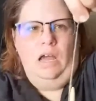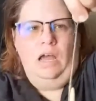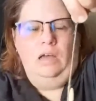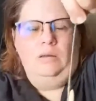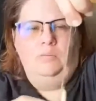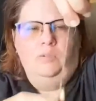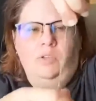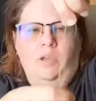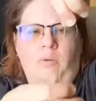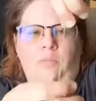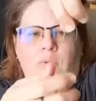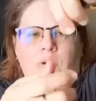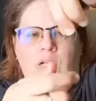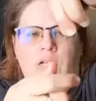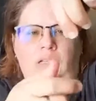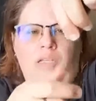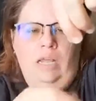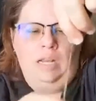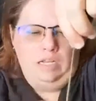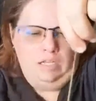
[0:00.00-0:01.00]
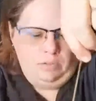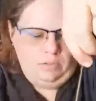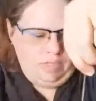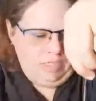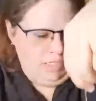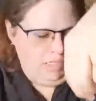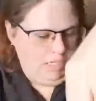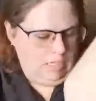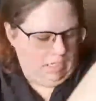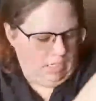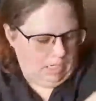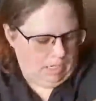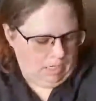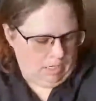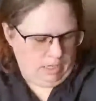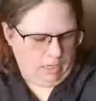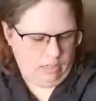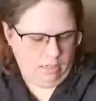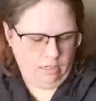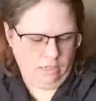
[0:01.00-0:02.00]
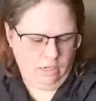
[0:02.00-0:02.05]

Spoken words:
So I'm putting a lot of twist in here.